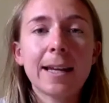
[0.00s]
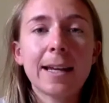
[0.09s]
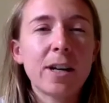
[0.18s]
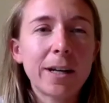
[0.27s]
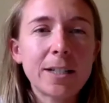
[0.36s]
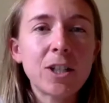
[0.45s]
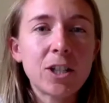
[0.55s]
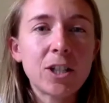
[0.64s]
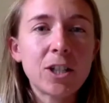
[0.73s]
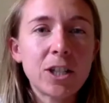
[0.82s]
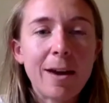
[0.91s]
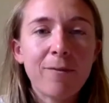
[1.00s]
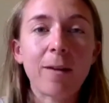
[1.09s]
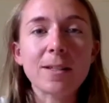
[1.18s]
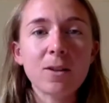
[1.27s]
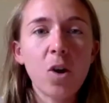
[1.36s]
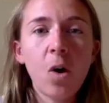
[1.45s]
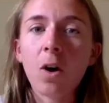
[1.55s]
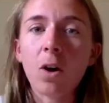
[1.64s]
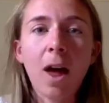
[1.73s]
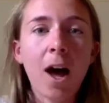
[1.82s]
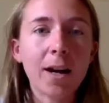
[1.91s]
I only wanted to do it if I was
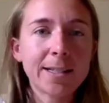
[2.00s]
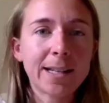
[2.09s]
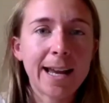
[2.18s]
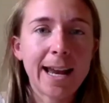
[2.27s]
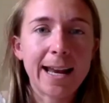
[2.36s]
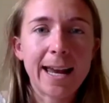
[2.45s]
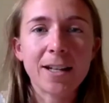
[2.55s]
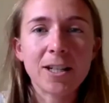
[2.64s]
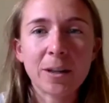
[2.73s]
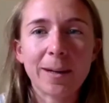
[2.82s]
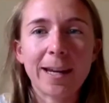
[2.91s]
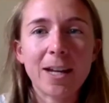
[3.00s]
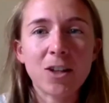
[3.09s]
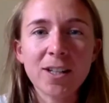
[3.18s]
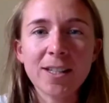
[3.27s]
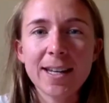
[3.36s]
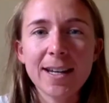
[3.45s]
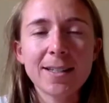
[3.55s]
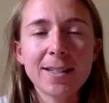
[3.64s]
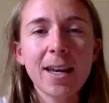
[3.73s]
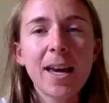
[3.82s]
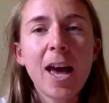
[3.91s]
wholeheartedly in it and doing it
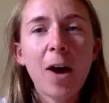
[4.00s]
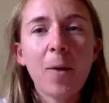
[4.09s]
justice.